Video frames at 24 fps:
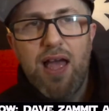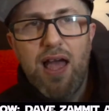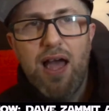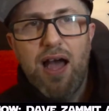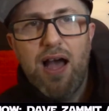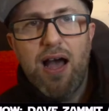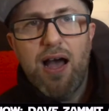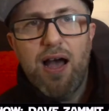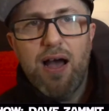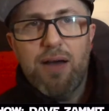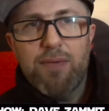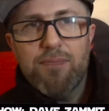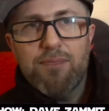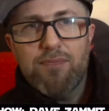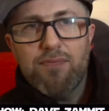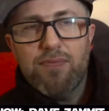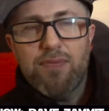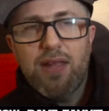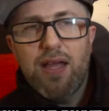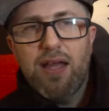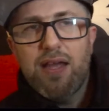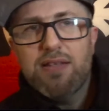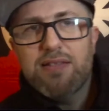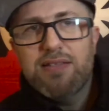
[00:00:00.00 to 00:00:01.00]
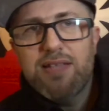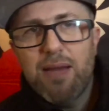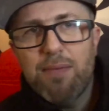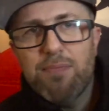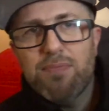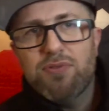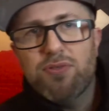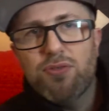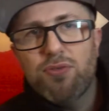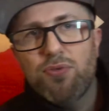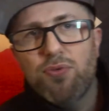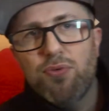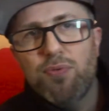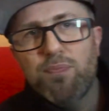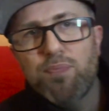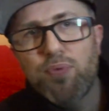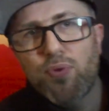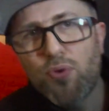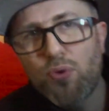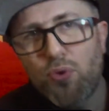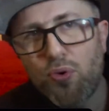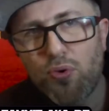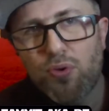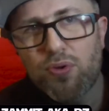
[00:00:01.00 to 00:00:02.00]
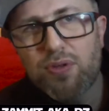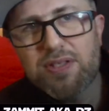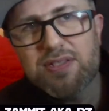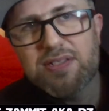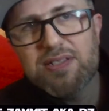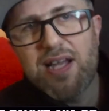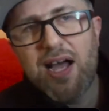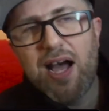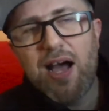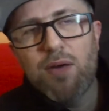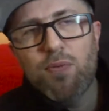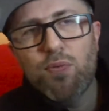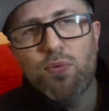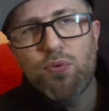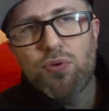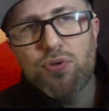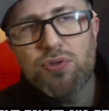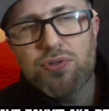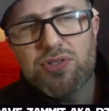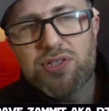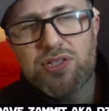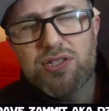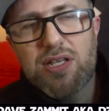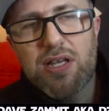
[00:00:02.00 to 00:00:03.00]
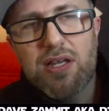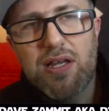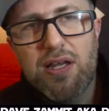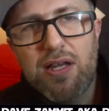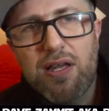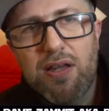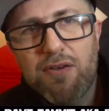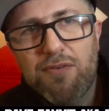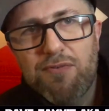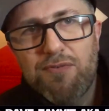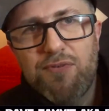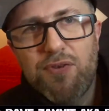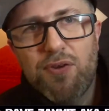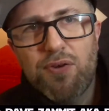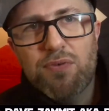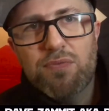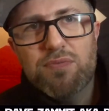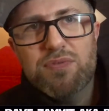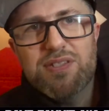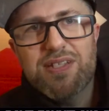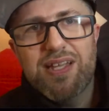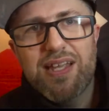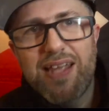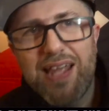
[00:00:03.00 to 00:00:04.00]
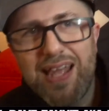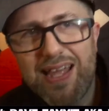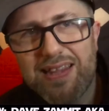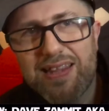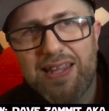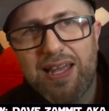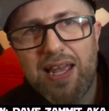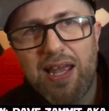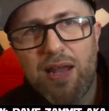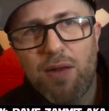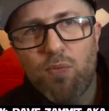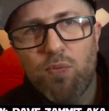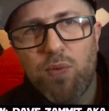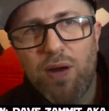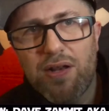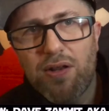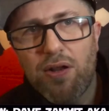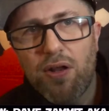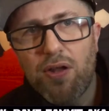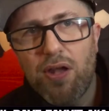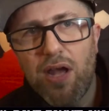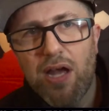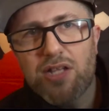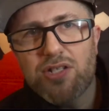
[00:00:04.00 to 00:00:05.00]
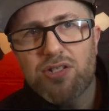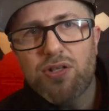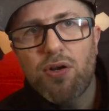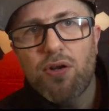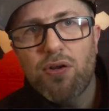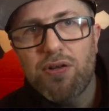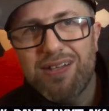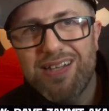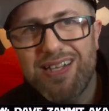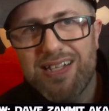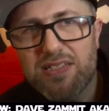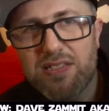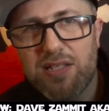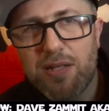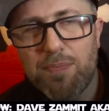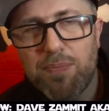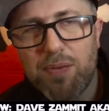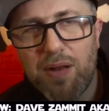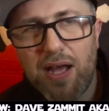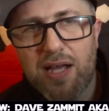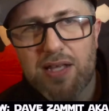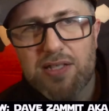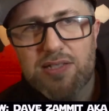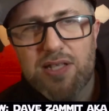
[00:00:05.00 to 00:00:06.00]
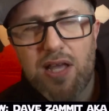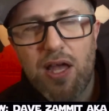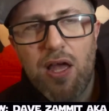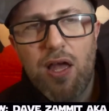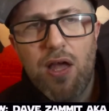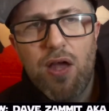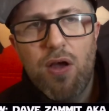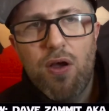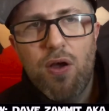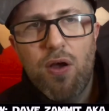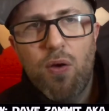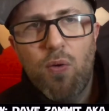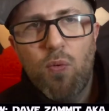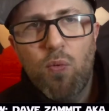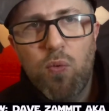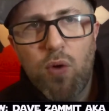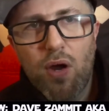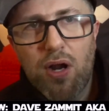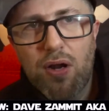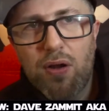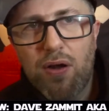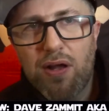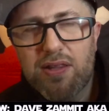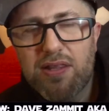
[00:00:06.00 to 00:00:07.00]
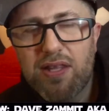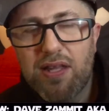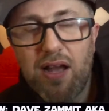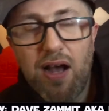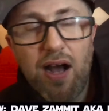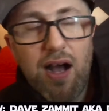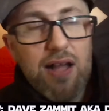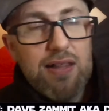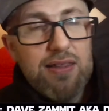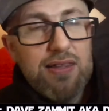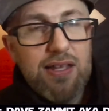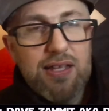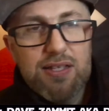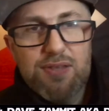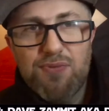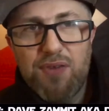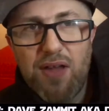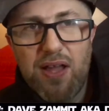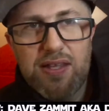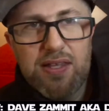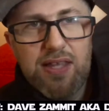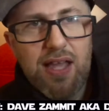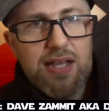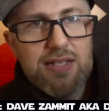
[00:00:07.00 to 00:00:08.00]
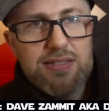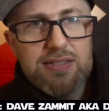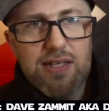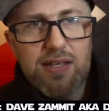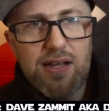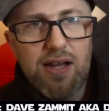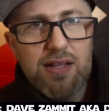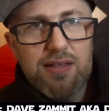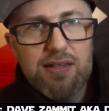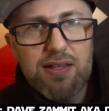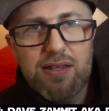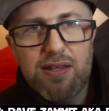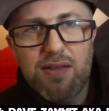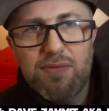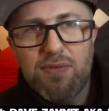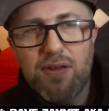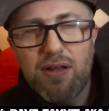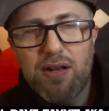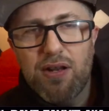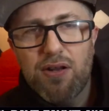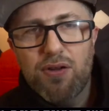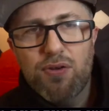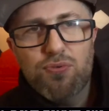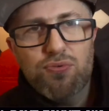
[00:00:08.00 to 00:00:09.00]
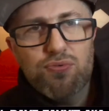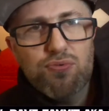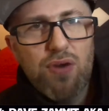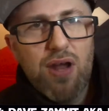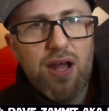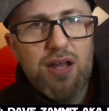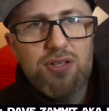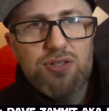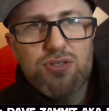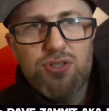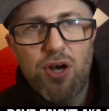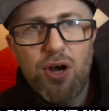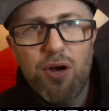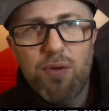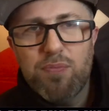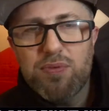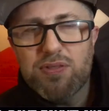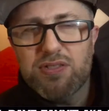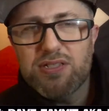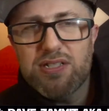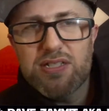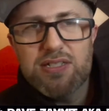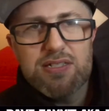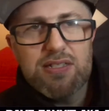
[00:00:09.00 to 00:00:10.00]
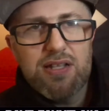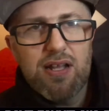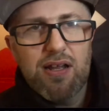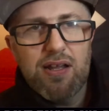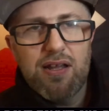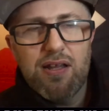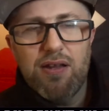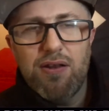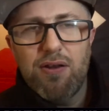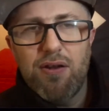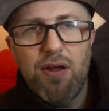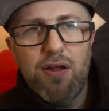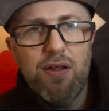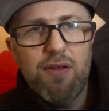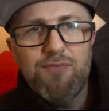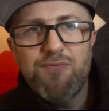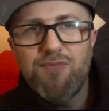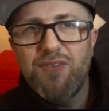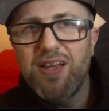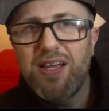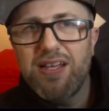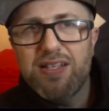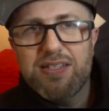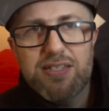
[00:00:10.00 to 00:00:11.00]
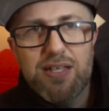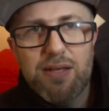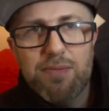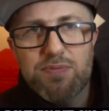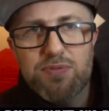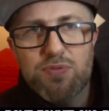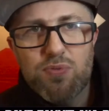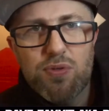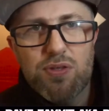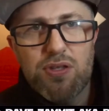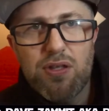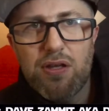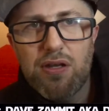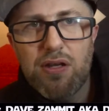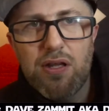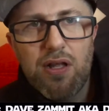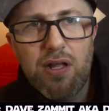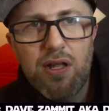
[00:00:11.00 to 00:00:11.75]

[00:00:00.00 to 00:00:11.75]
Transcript: attempt to put all the Star Wars films together in one location on Disney Plus. What do I think? I think it's fantastic. I think they've done a great job. It's just like, at fingertips with your